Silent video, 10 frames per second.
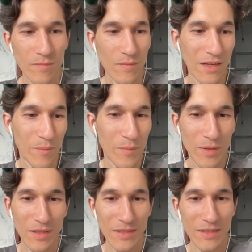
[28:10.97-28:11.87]
Yep,
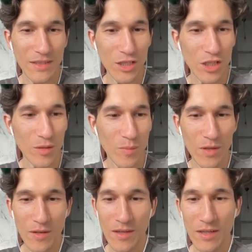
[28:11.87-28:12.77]
sheep.
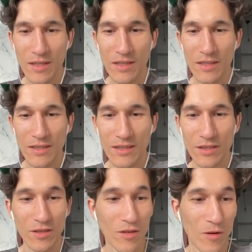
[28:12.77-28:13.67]

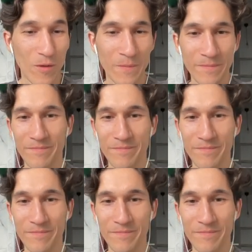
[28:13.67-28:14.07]
Let's go.